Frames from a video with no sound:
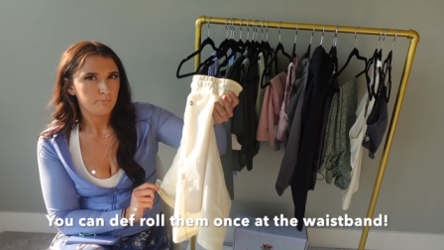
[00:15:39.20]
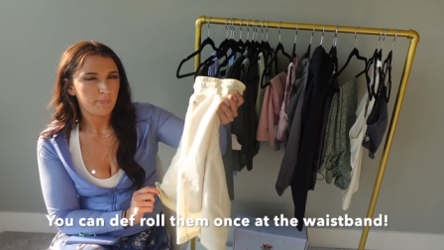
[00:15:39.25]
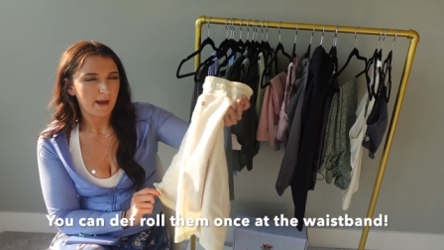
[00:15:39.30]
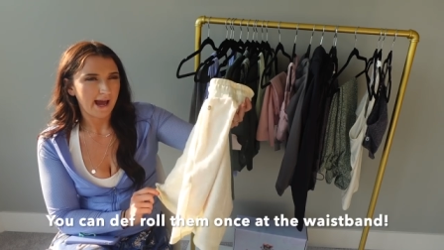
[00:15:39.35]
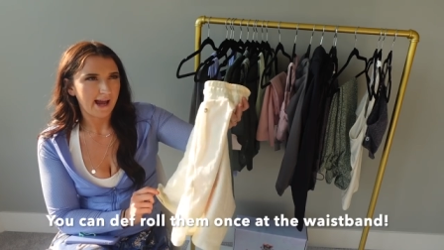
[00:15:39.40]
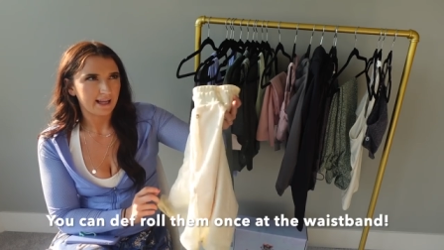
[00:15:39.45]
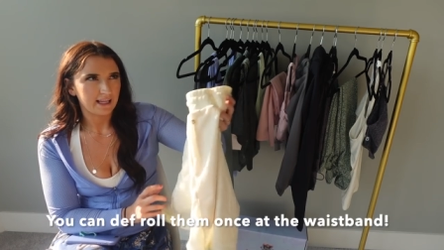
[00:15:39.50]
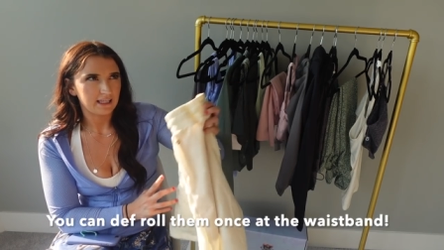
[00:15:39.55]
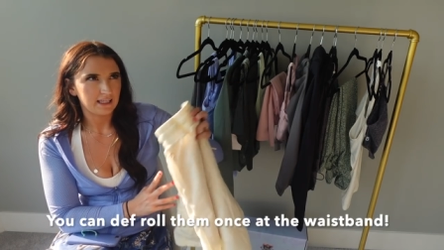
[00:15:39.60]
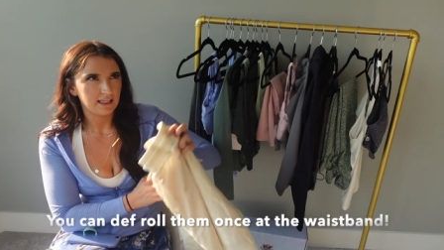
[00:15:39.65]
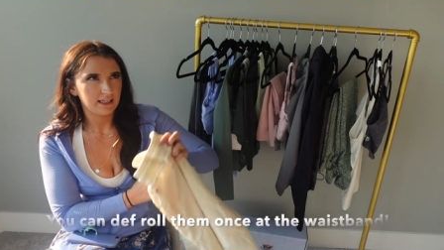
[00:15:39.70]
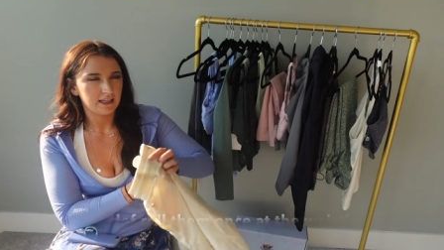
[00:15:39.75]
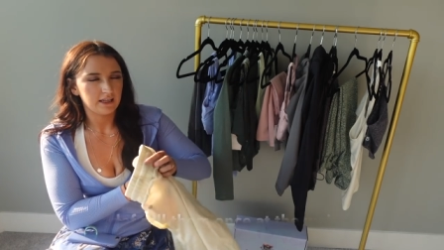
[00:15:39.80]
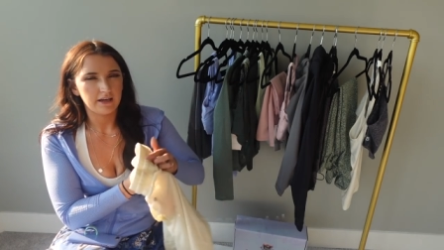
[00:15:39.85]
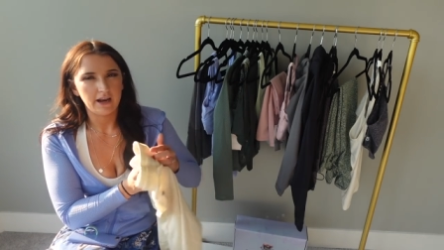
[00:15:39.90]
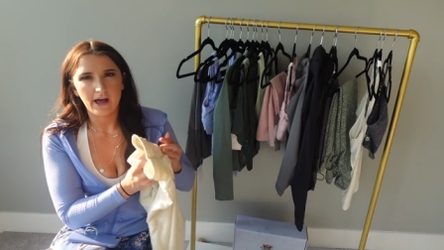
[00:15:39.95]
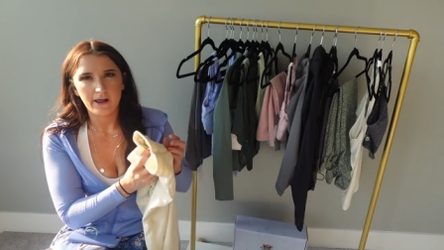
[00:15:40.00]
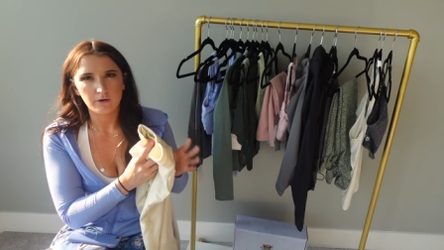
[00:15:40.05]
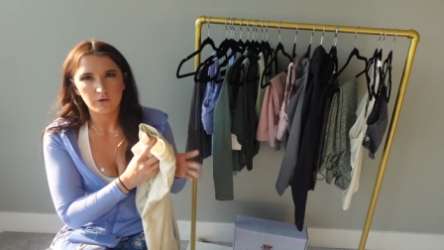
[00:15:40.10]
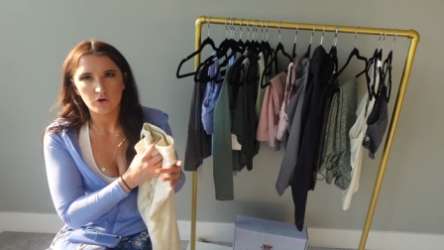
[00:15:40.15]
baggy,
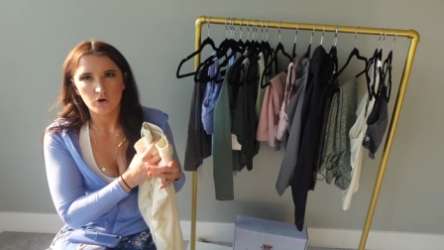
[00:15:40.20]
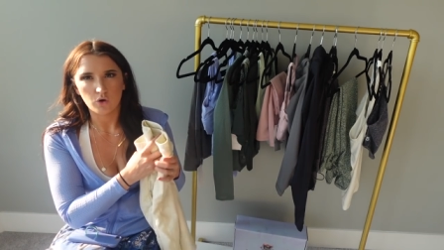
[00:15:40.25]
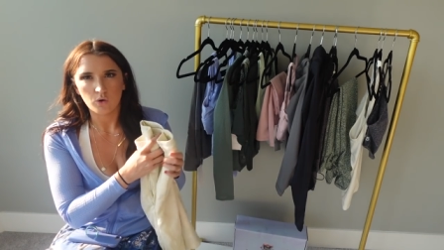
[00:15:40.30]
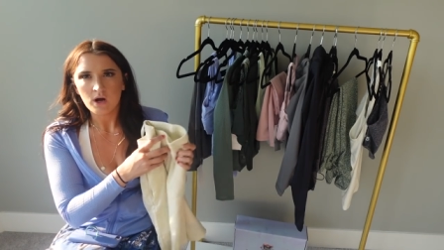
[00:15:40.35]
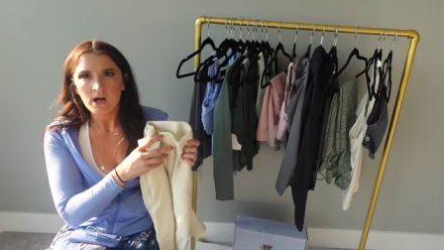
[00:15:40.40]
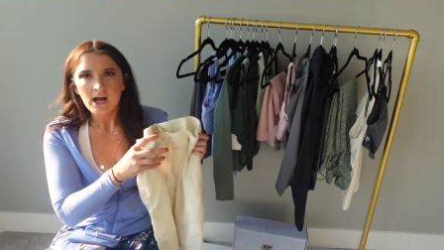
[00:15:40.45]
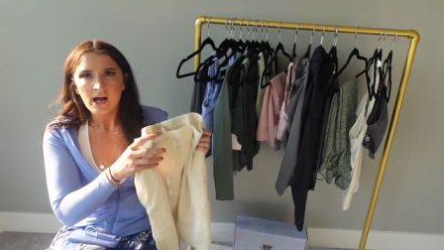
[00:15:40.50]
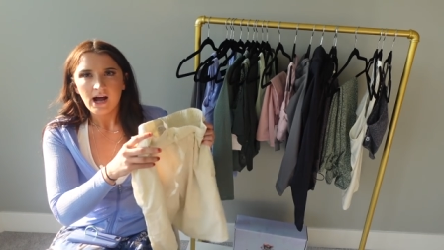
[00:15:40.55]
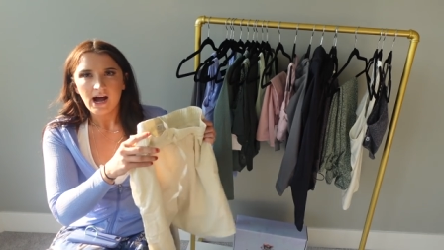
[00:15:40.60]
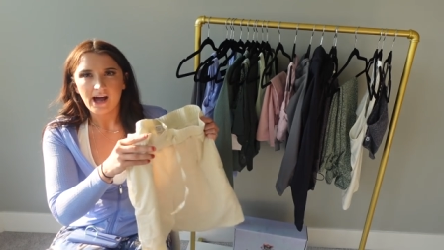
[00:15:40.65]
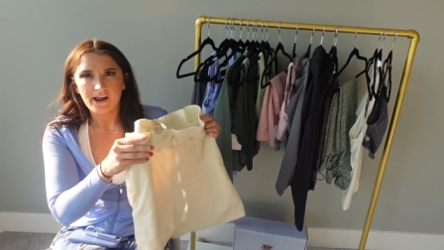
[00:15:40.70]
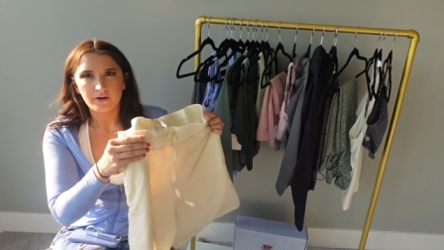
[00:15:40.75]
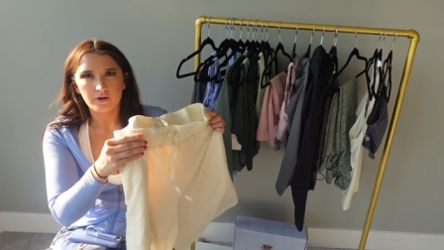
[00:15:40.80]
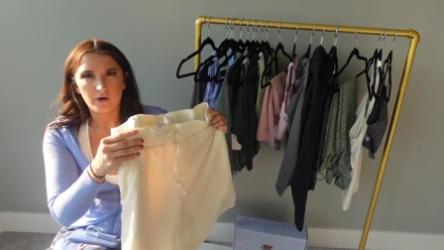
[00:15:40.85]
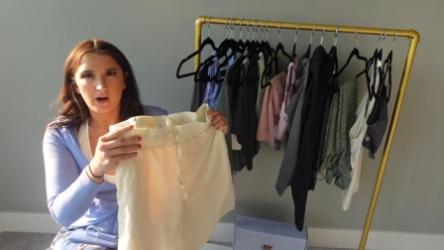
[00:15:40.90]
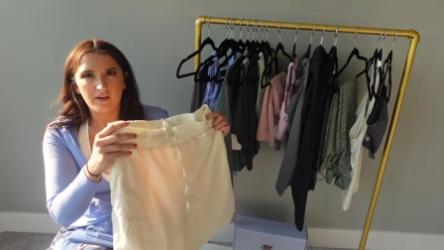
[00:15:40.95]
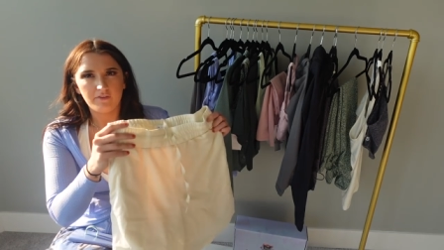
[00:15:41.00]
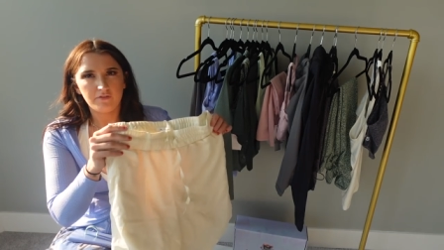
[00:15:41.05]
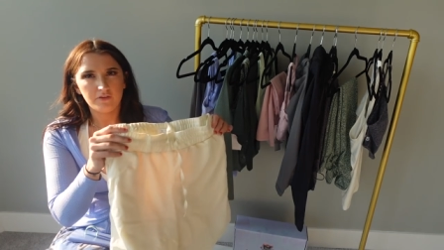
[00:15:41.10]
and I don't know. I